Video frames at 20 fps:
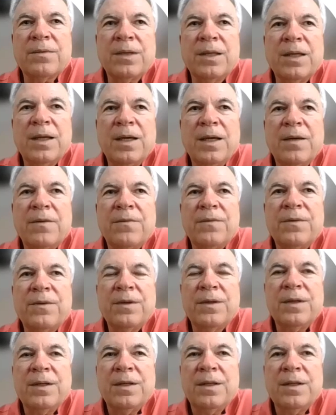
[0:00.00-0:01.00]
We have
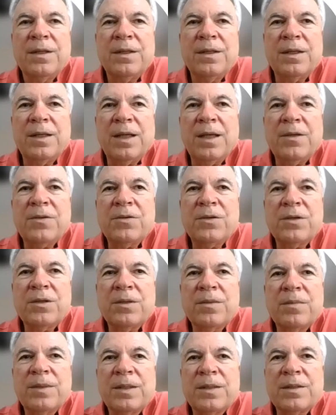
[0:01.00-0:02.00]
the
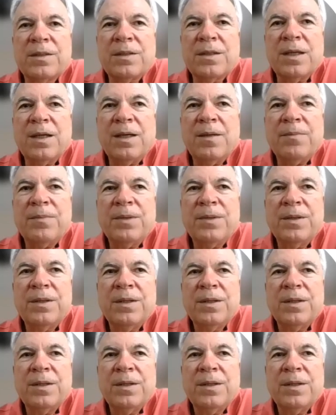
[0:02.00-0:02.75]
atrium at the top.